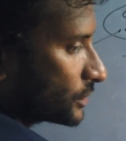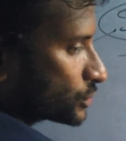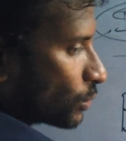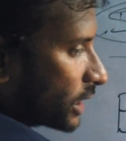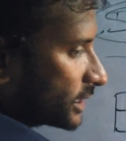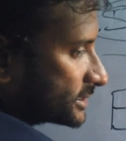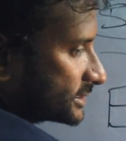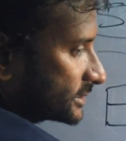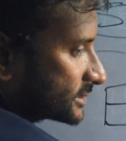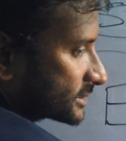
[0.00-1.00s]
So what
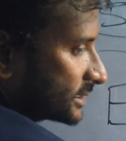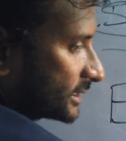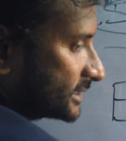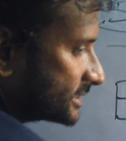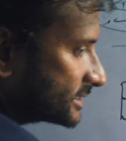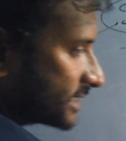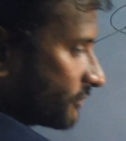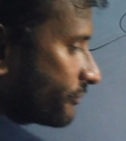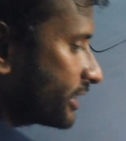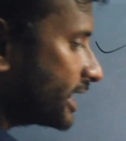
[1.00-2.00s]
is this? This is
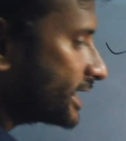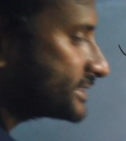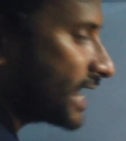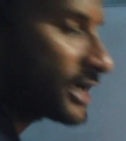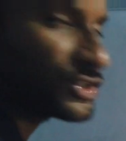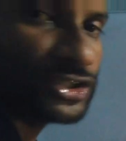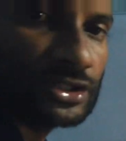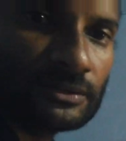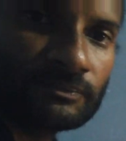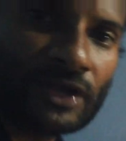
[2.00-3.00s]
everyday's
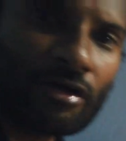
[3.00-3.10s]
action.